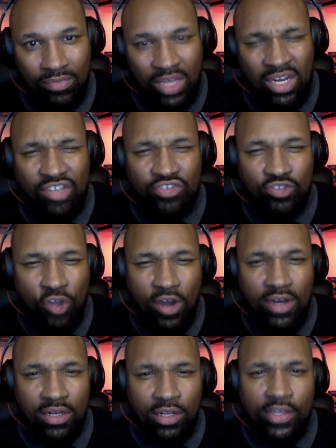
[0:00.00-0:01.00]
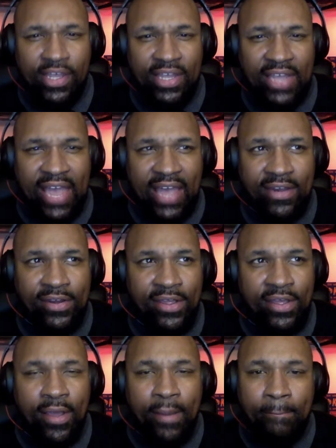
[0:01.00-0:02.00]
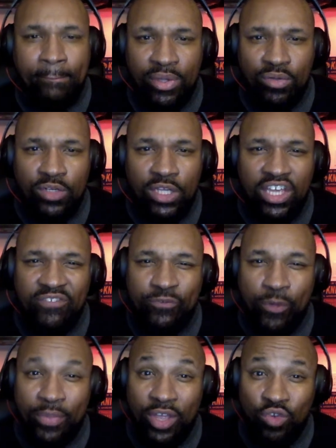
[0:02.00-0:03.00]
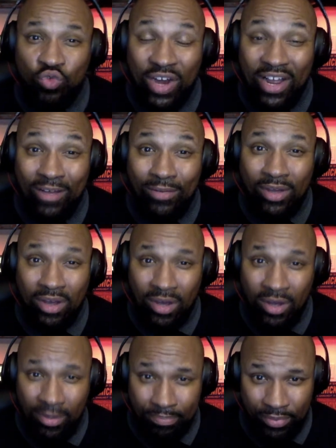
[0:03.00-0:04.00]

And they started looking at building it from the ground up.